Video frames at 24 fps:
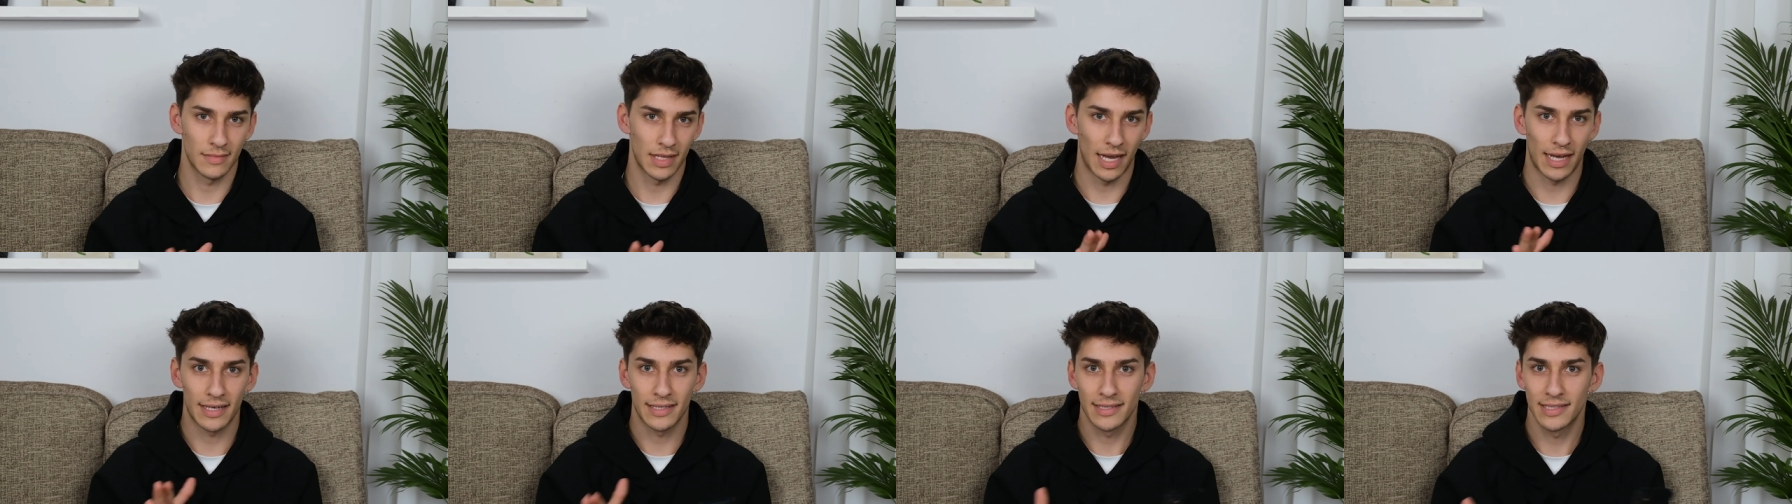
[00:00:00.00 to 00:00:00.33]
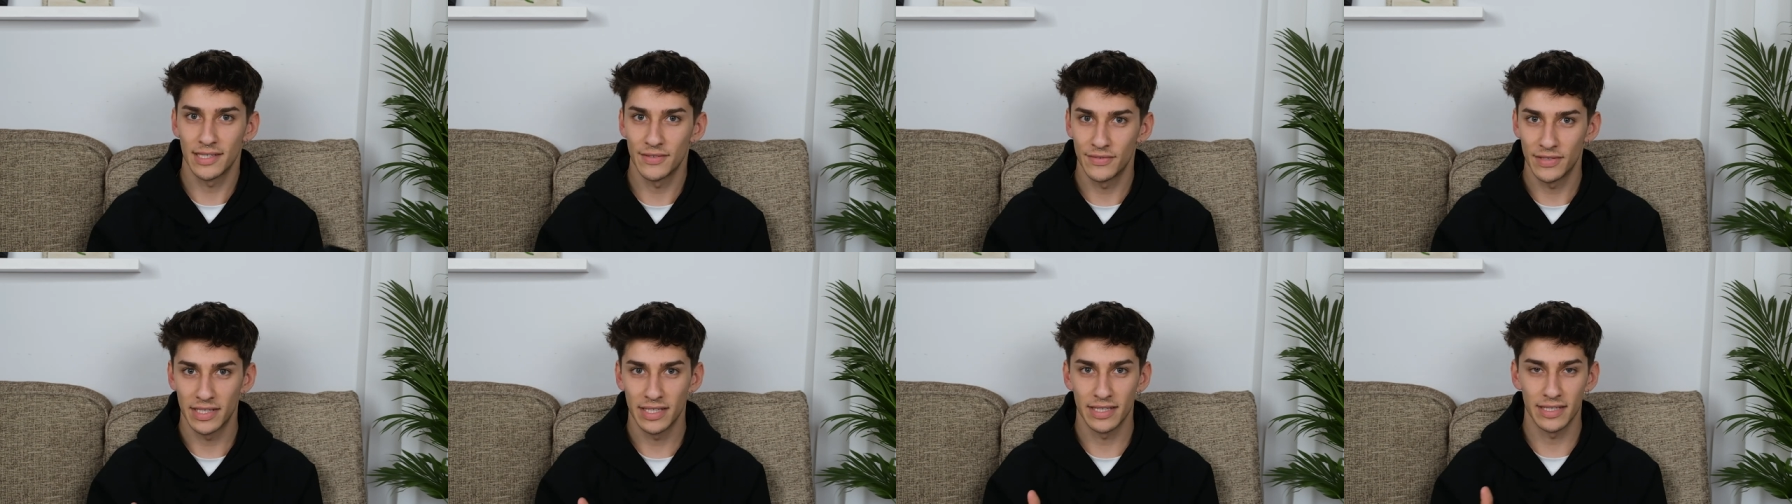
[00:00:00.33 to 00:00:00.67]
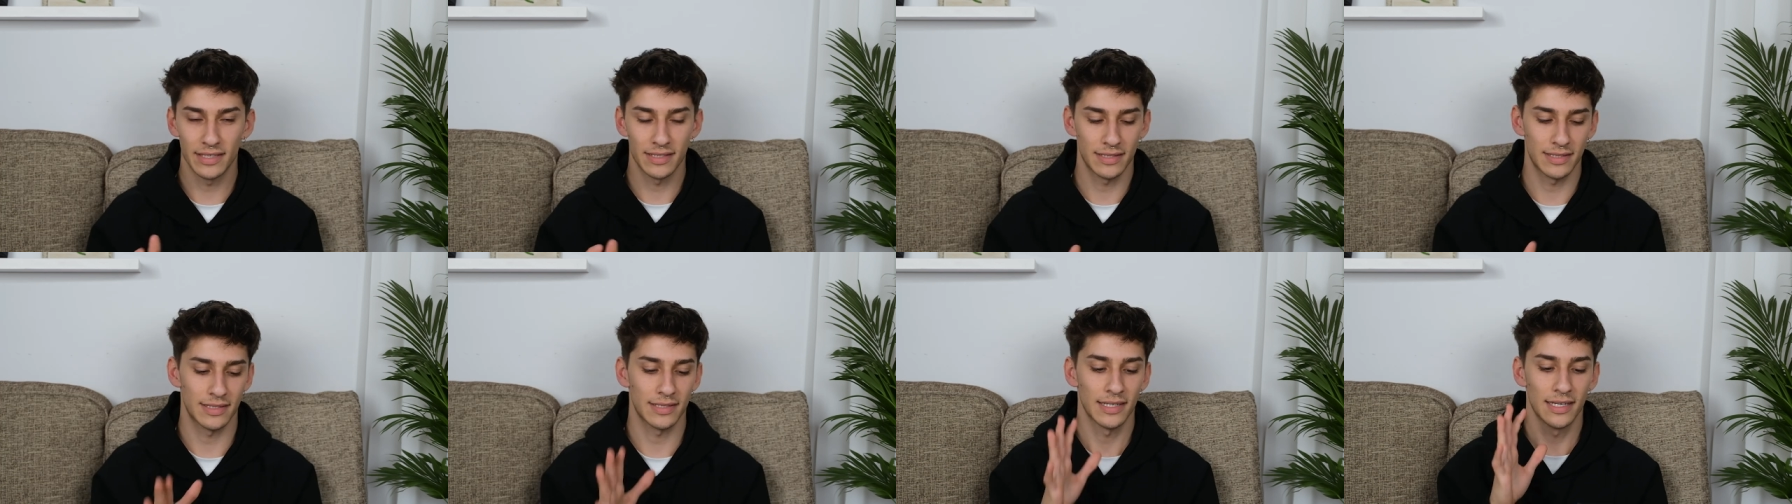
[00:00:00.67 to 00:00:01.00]

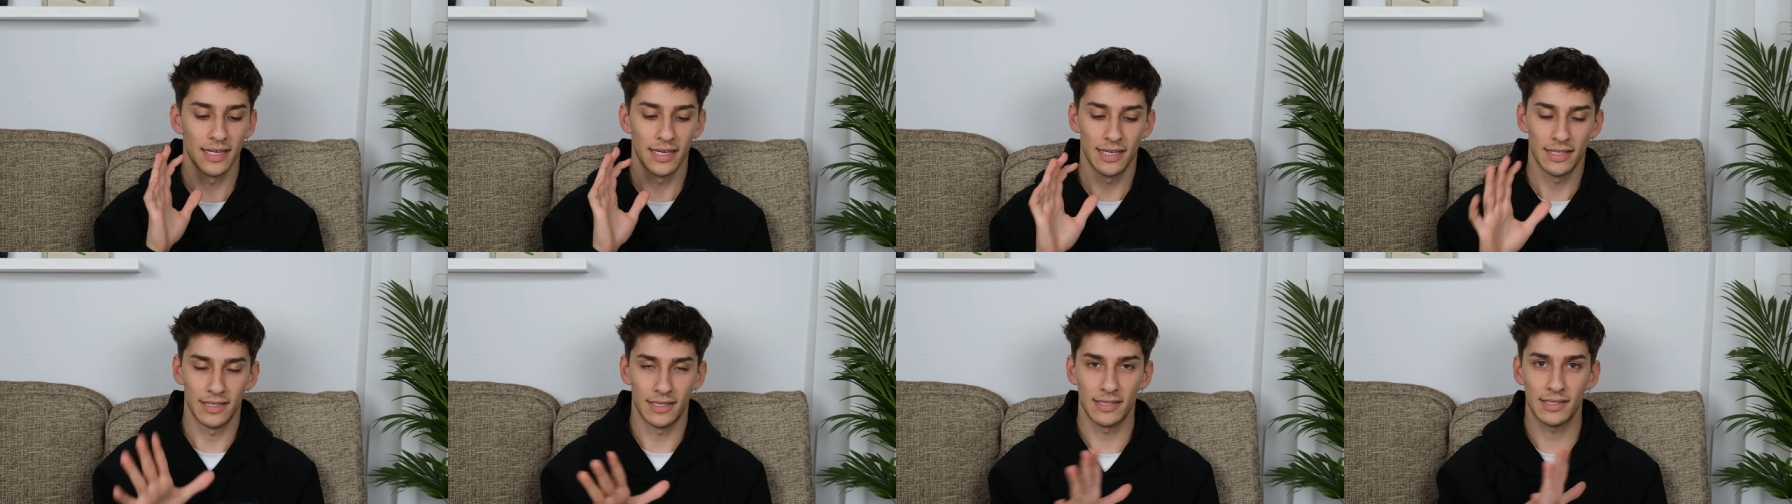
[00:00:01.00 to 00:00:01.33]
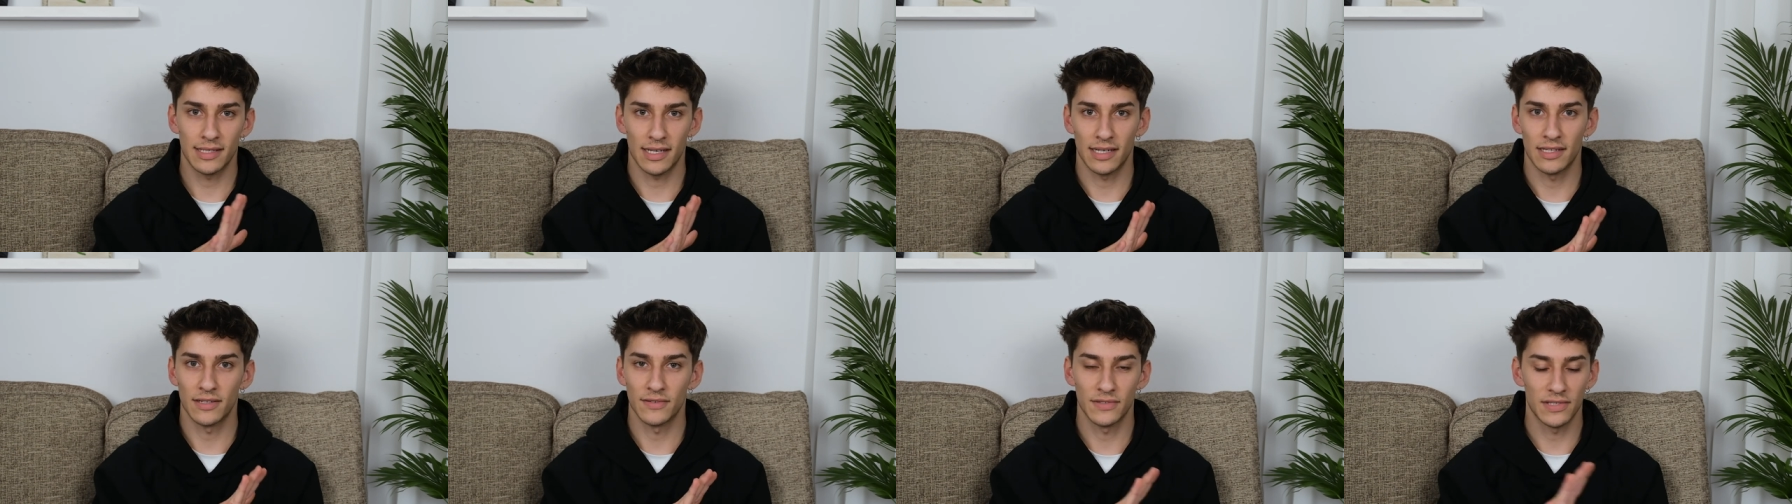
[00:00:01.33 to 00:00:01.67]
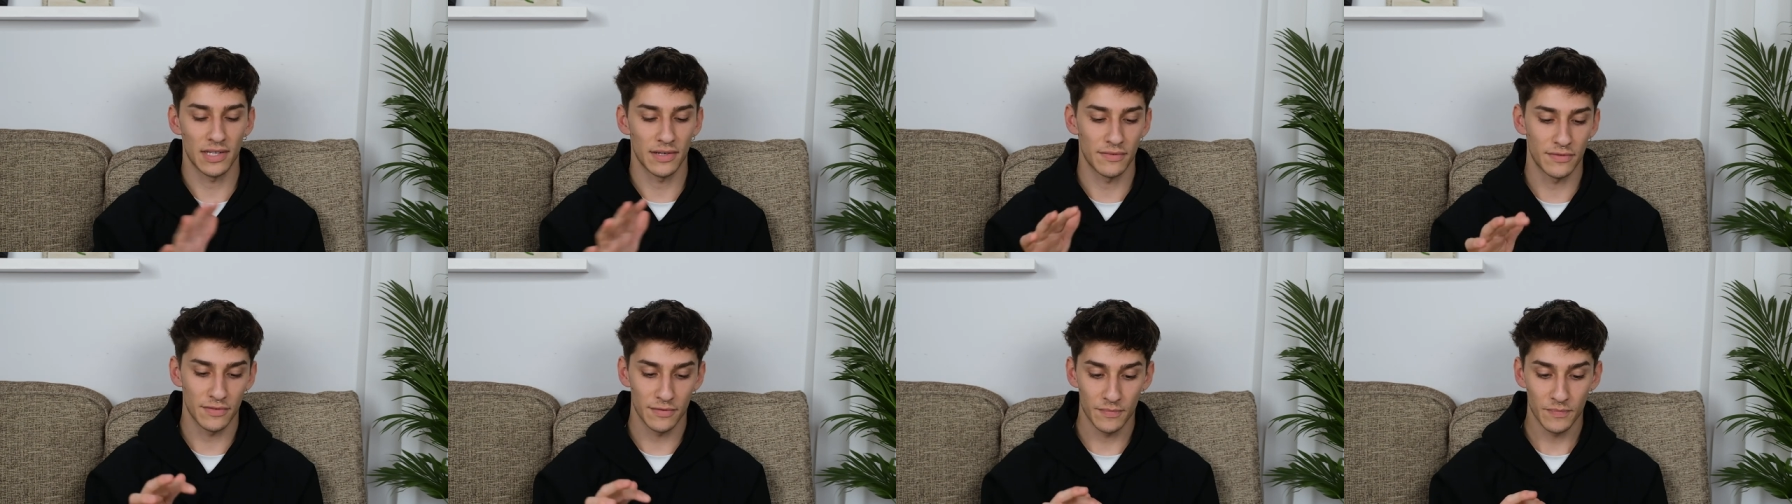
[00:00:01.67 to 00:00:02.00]
activities, this kind of
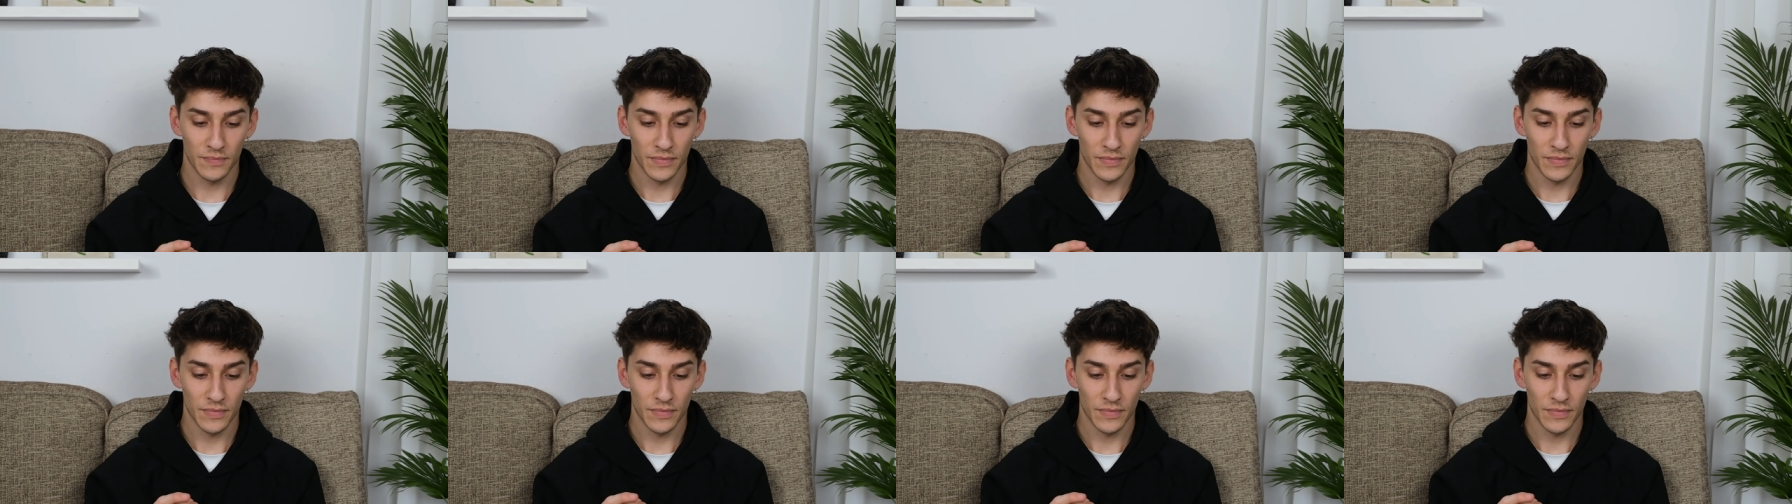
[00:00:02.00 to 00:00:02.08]
stuff.